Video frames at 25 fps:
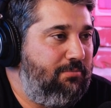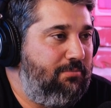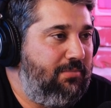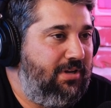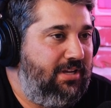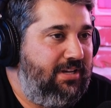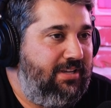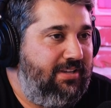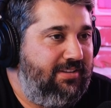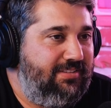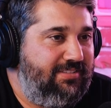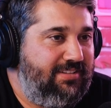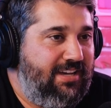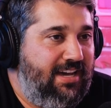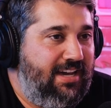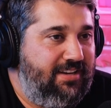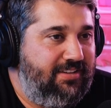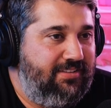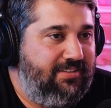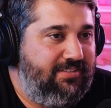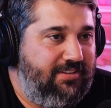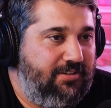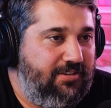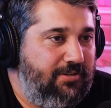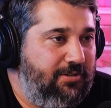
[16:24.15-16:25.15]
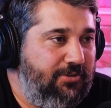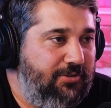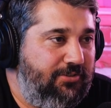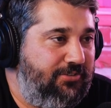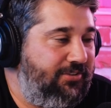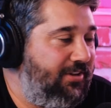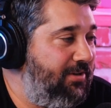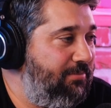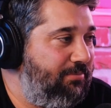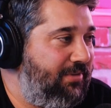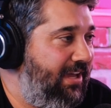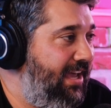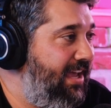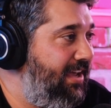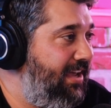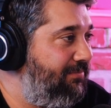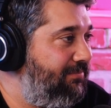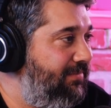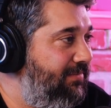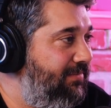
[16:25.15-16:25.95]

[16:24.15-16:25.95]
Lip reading: money is not a zero-sum game.